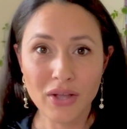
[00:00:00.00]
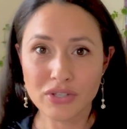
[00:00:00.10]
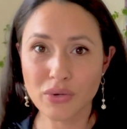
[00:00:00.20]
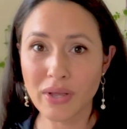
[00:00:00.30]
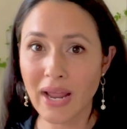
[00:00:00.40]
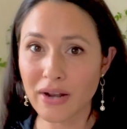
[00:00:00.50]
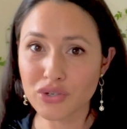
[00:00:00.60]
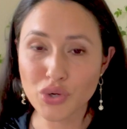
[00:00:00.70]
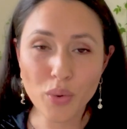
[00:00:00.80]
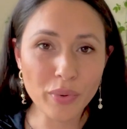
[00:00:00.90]
So,
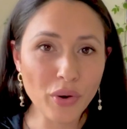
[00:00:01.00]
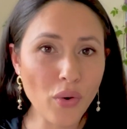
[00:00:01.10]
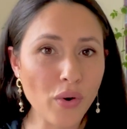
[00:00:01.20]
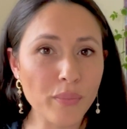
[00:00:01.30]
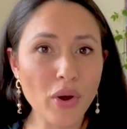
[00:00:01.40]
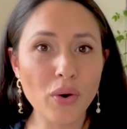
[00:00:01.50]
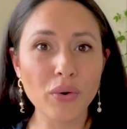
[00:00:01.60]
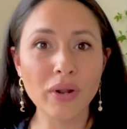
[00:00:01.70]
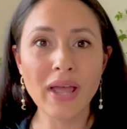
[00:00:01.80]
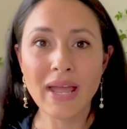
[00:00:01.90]
gonadotropin
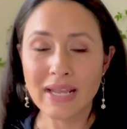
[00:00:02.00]
hormone,